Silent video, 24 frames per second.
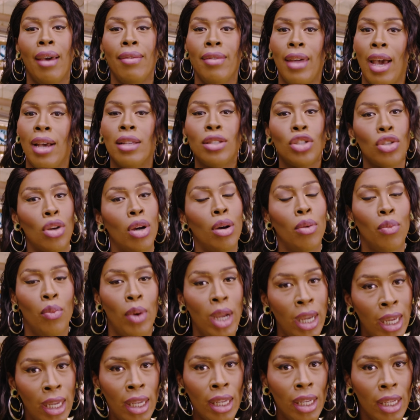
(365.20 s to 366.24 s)
And that's on
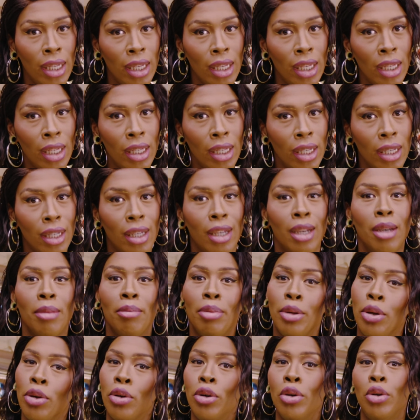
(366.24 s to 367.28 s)
what?
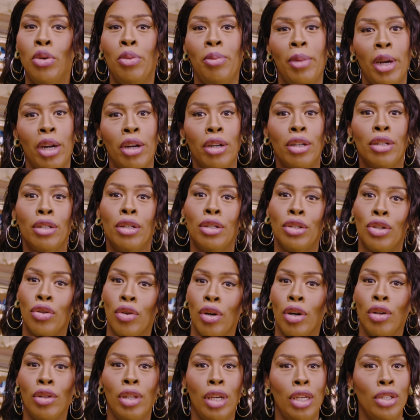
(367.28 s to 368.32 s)
computer numerical
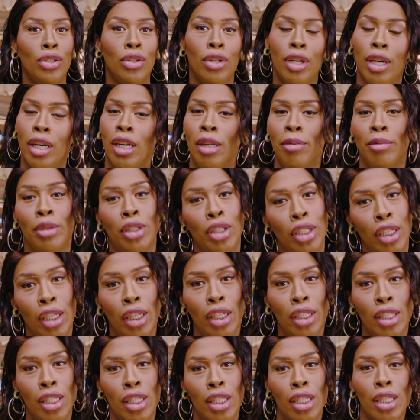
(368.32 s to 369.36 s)
control laser cutting
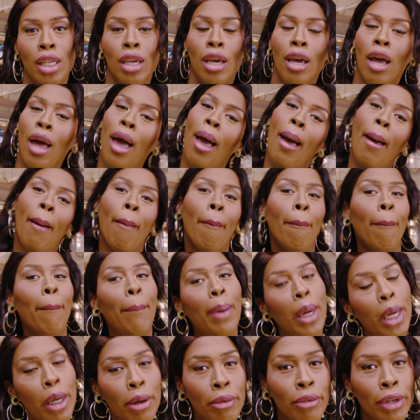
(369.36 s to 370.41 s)
machines.
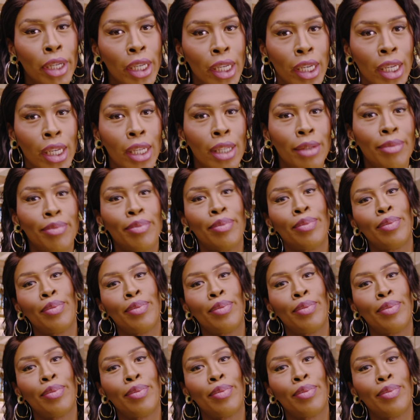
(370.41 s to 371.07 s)
Period.